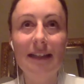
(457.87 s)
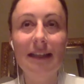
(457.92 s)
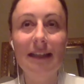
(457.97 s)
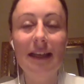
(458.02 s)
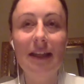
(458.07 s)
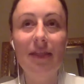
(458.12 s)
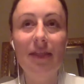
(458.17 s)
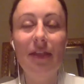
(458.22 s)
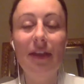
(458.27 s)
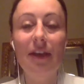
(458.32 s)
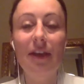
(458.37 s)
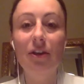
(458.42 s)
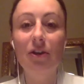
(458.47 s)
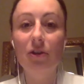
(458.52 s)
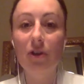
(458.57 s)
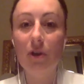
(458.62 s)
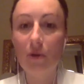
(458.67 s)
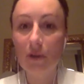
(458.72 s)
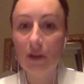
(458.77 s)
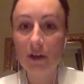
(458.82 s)
that
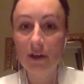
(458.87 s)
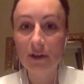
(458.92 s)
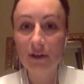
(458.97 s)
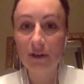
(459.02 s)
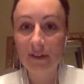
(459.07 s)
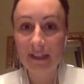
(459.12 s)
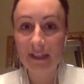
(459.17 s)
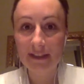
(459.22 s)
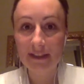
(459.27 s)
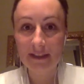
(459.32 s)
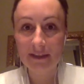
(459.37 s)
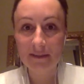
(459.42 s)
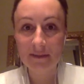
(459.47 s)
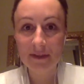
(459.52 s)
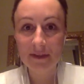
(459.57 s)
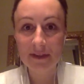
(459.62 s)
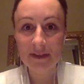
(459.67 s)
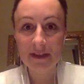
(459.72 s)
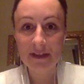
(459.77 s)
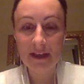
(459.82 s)
they are no longer
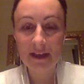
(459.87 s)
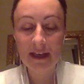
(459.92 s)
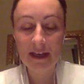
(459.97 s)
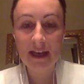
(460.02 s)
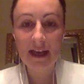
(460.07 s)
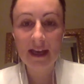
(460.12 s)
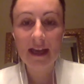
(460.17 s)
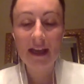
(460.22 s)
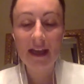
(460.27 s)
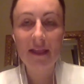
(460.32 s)
victims.